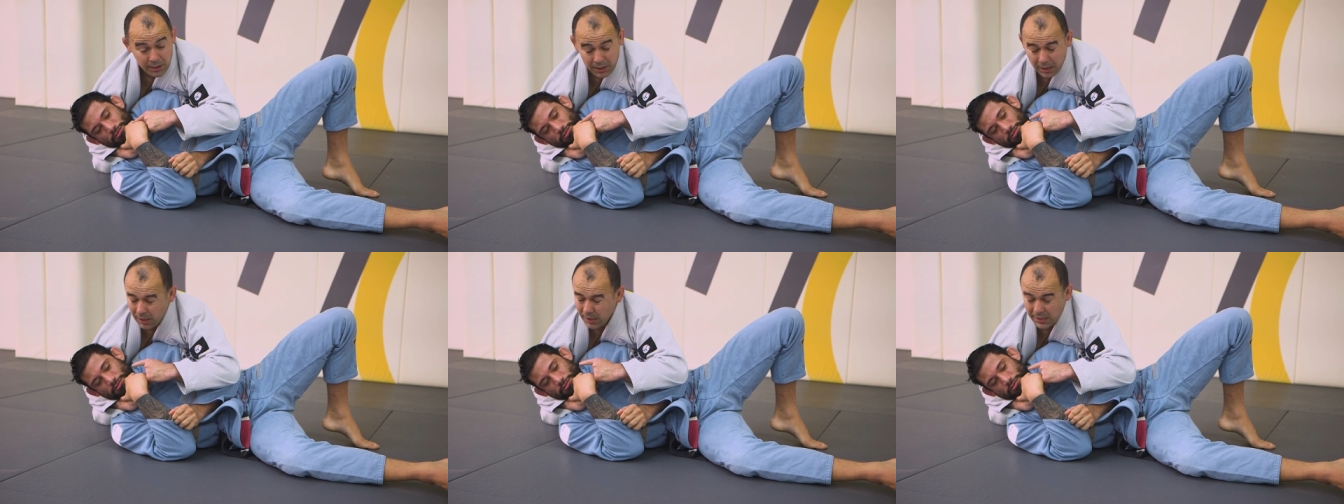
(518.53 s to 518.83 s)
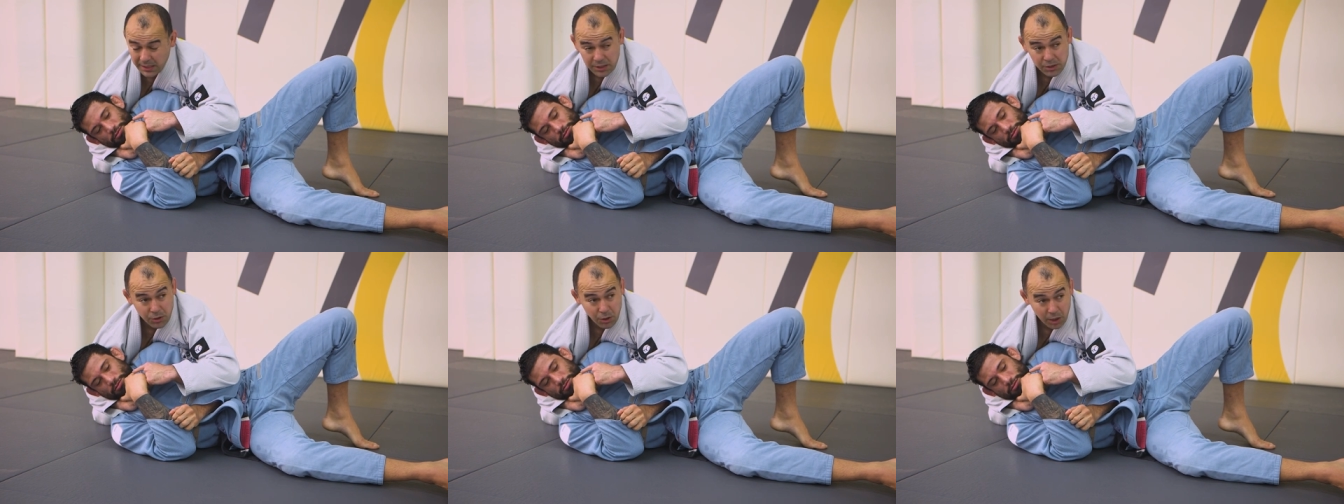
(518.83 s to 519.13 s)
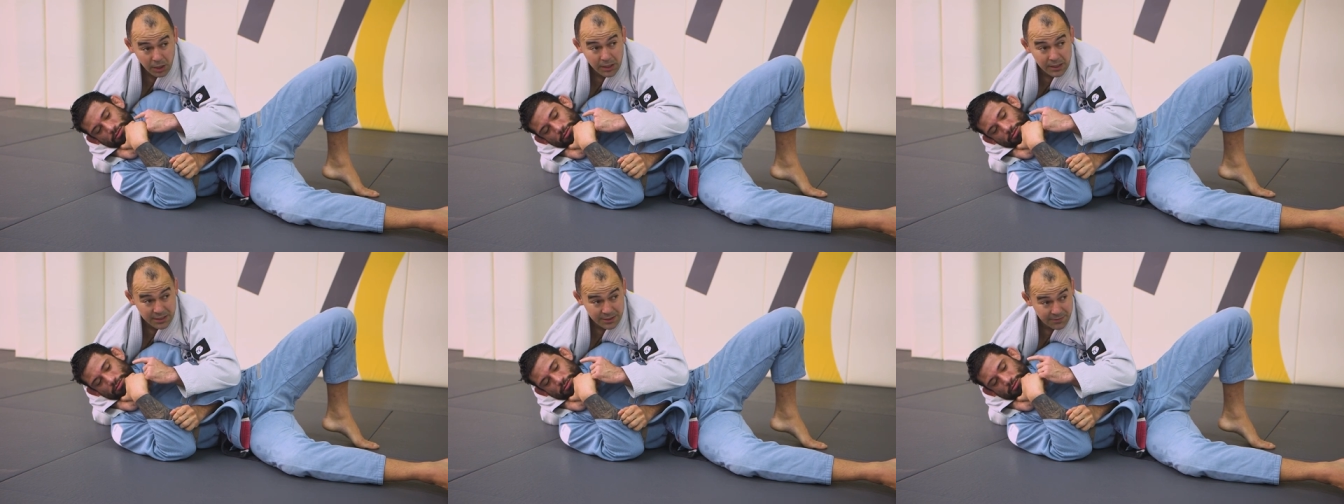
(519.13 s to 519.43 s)
uh, his
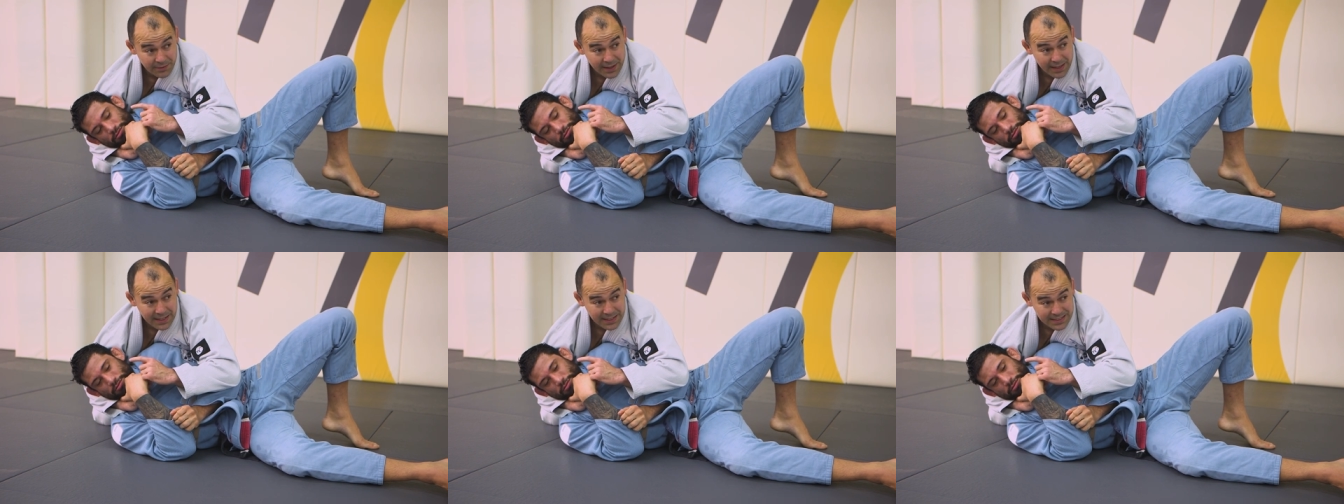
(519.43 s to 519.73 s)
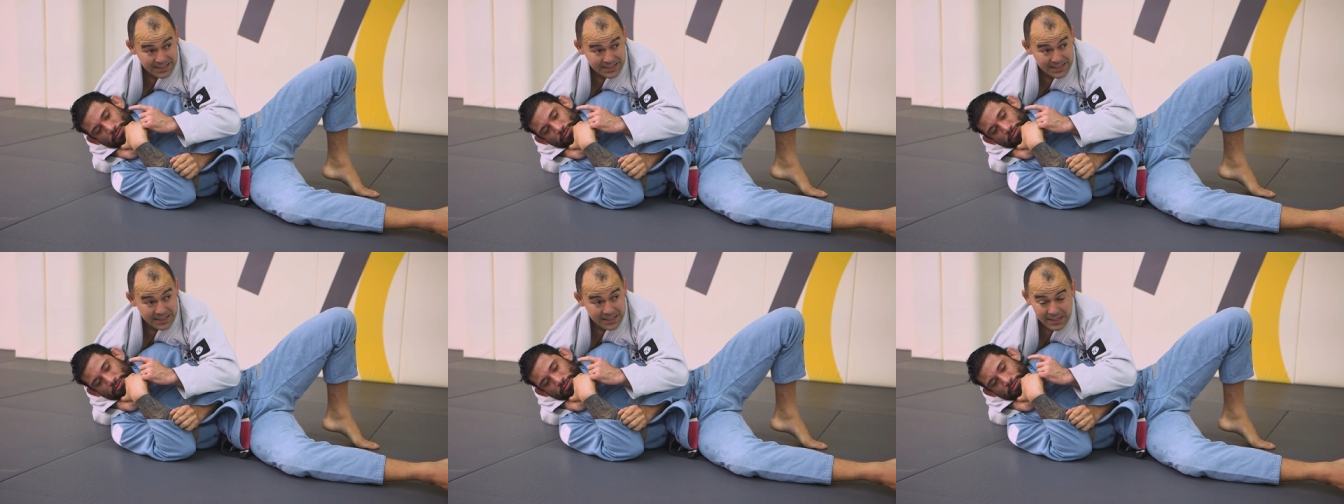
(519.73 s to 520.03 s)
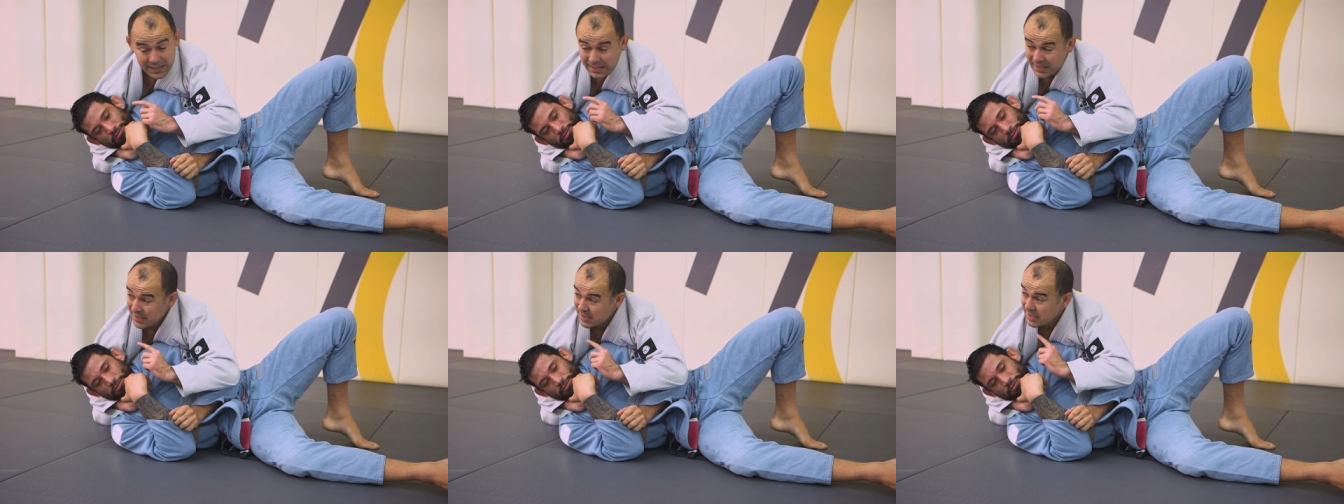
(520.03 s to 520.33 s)
collar is very
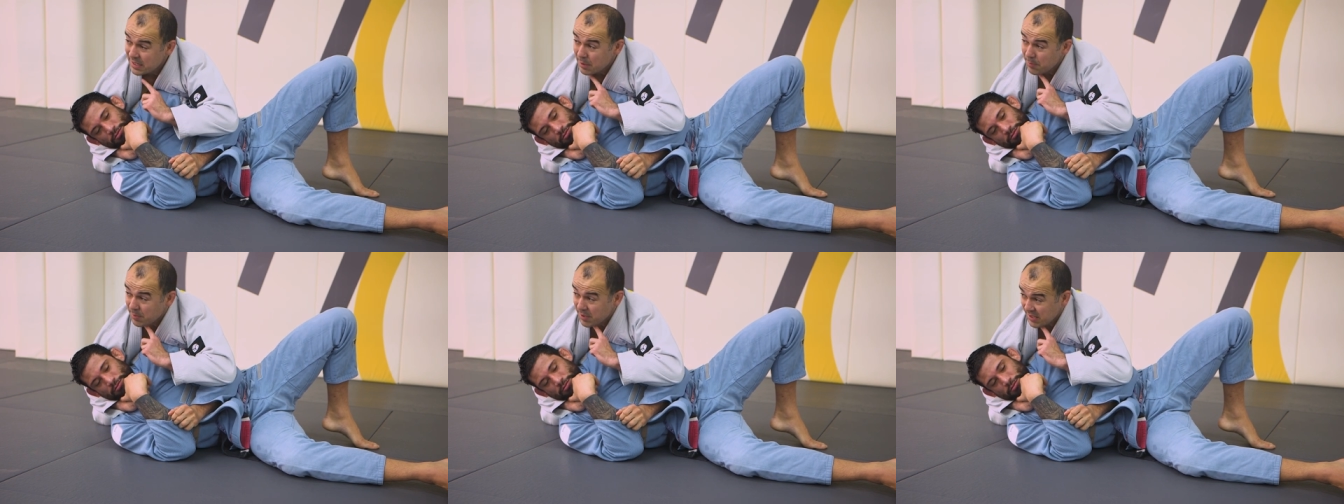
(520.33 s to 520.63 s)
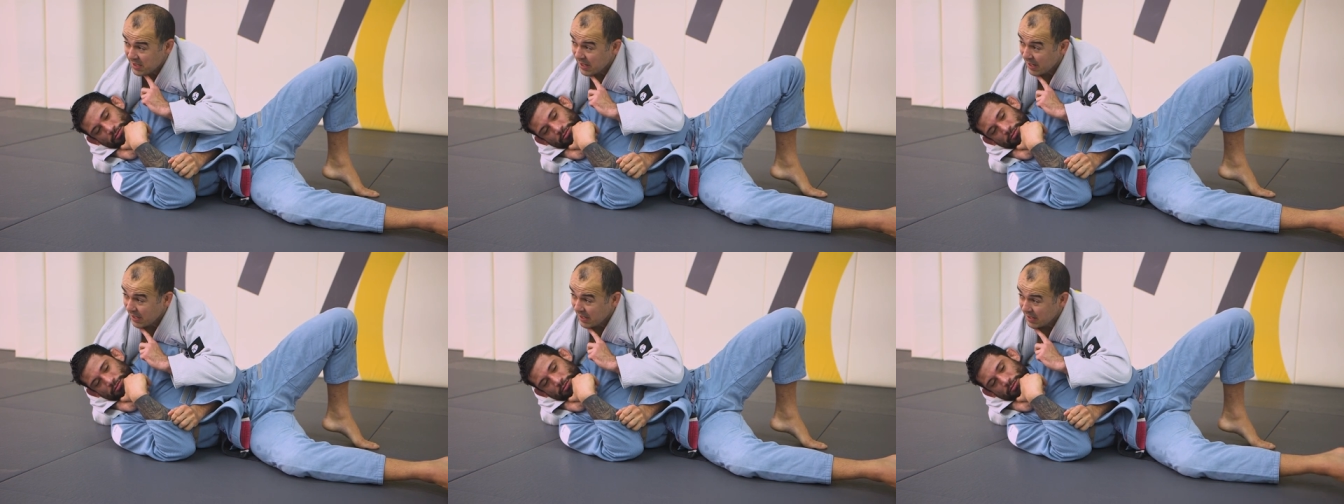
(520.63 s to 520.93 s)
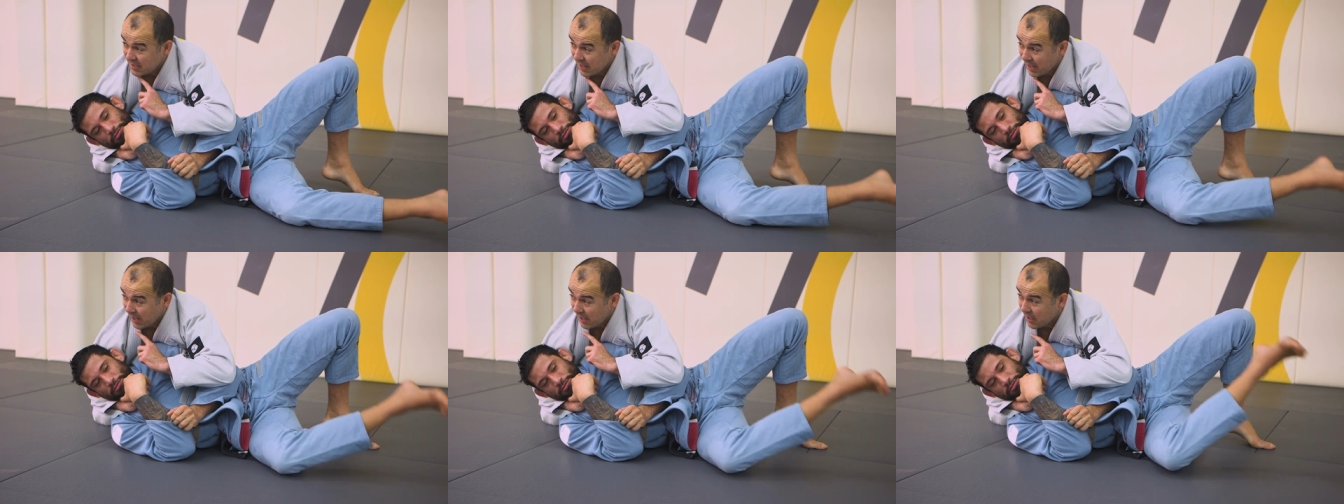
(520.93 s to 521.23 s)
deep inside
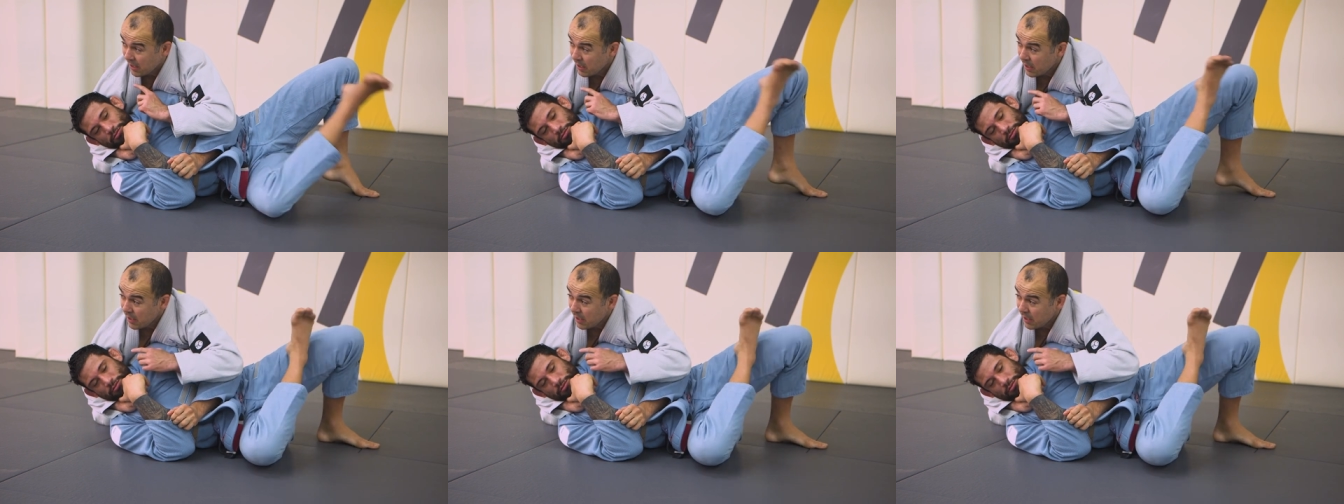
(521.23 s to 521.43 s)
his neck.